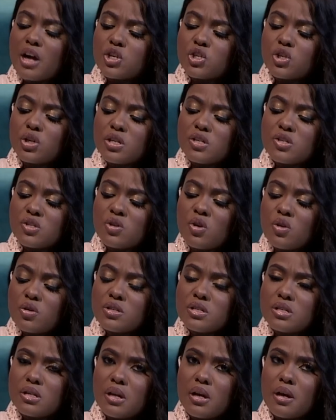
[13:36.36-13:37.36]
Action is
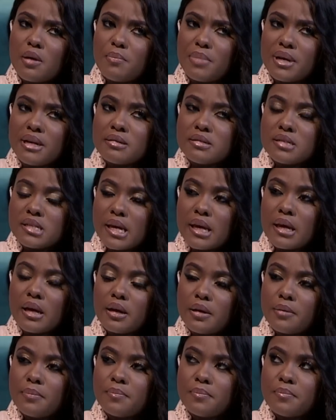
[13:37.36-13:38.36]
not being
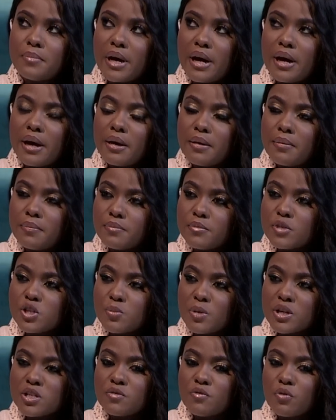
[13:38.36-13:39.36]
taken by
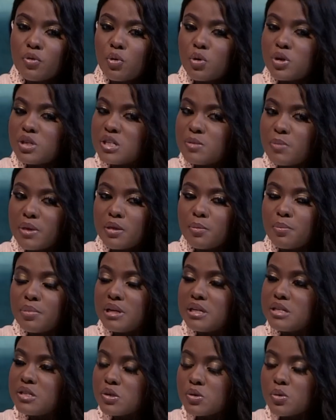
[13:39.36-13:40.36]
respective authorities, by the
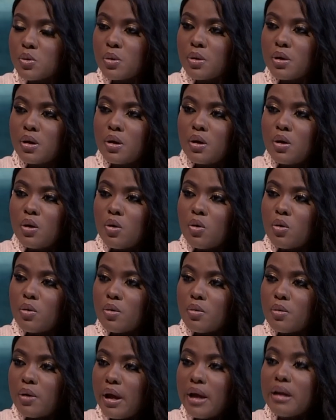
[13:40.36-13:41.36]
police
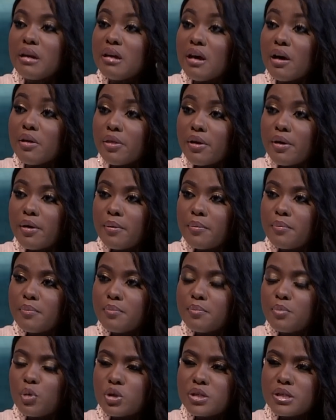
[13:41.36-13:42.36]
or any other
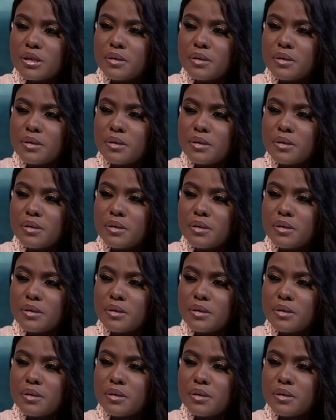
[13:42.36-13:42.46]
body?